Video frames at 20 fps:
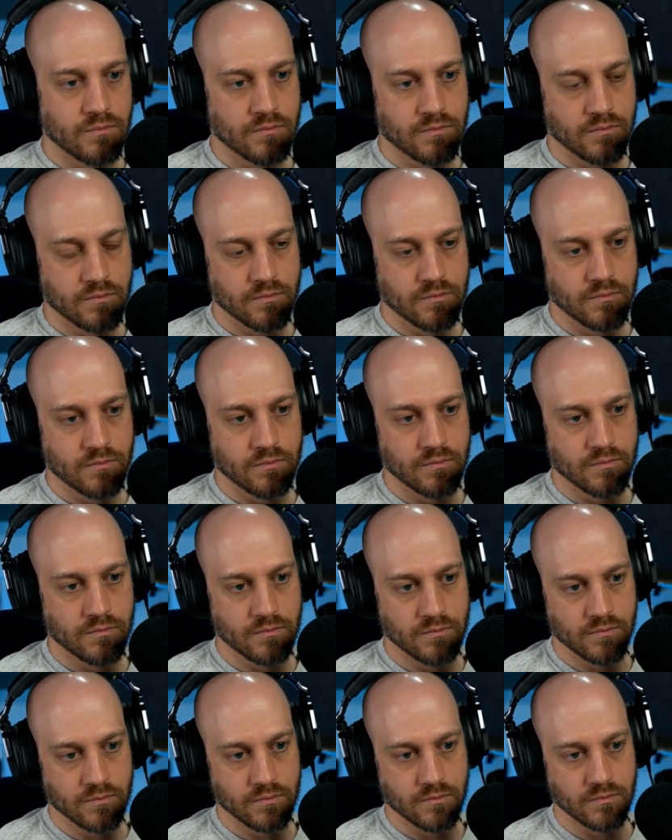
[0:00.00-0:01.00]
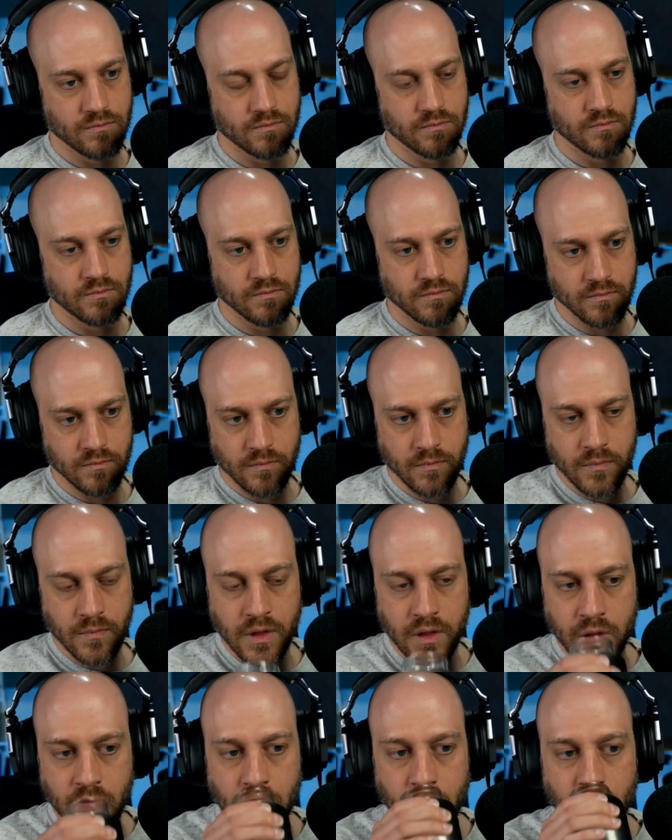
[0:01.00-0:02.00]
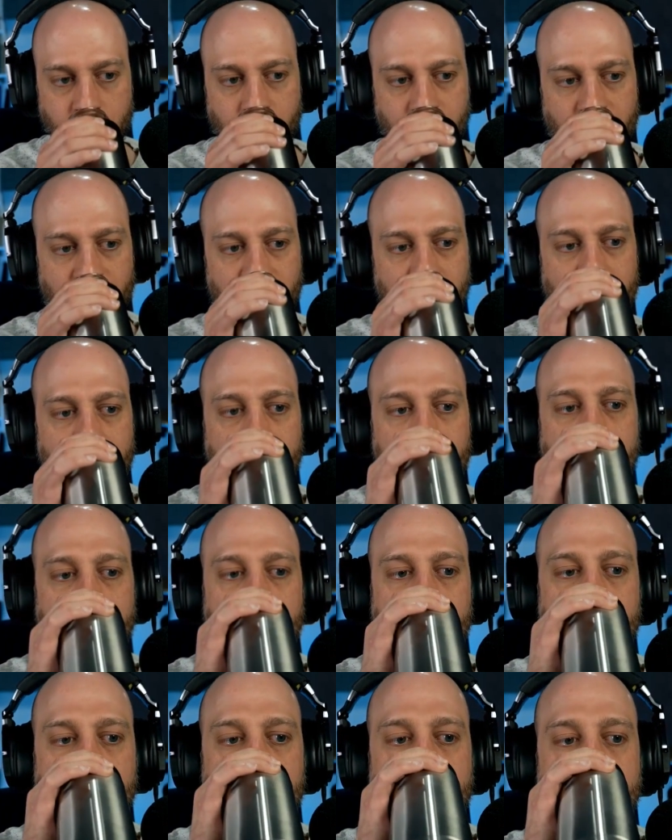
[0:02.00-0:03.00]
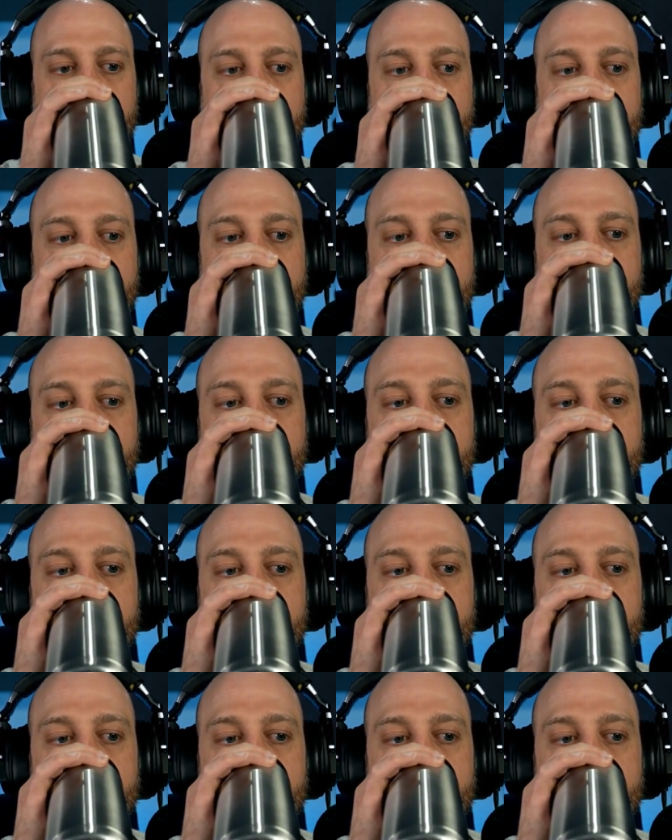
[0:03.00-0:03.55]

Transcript: [no speech]